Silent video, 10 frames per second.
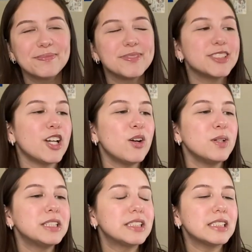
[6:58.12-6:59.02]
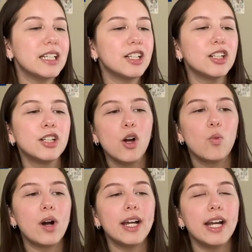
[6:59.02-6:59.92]
So it's just like a
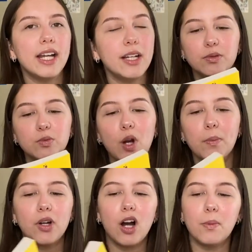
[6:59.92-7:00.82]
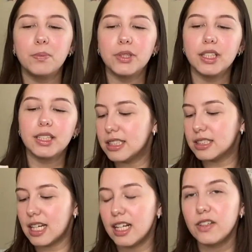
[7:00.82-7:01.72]
YA rom-com book. It's kind of